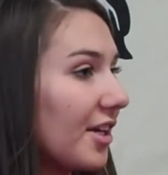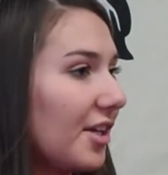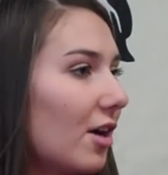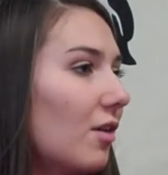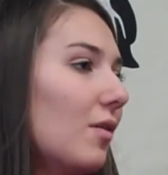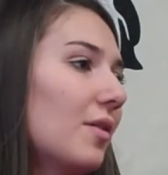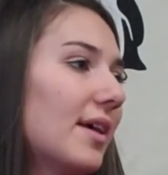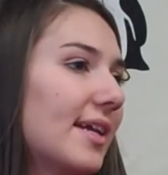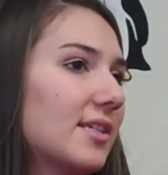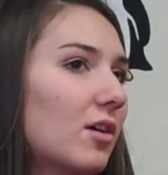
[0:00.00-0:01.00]
You know,
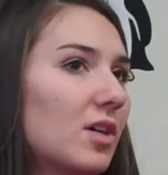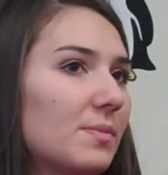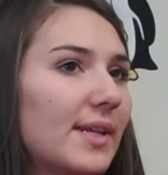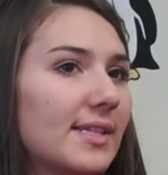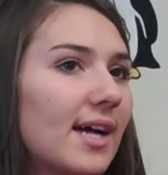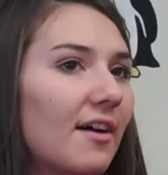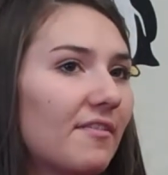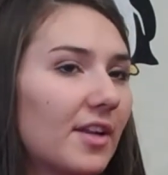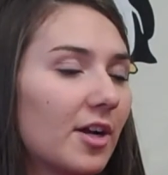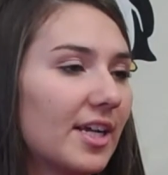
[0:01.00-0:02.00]
it's always been
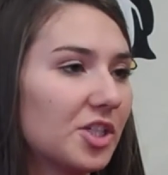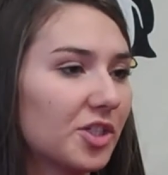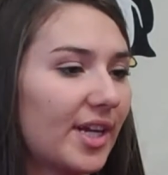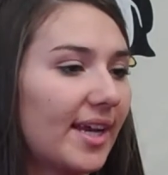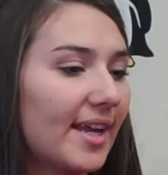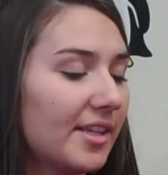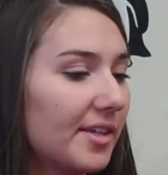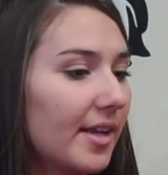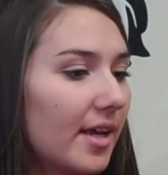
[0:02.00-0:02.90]
tough in our history, and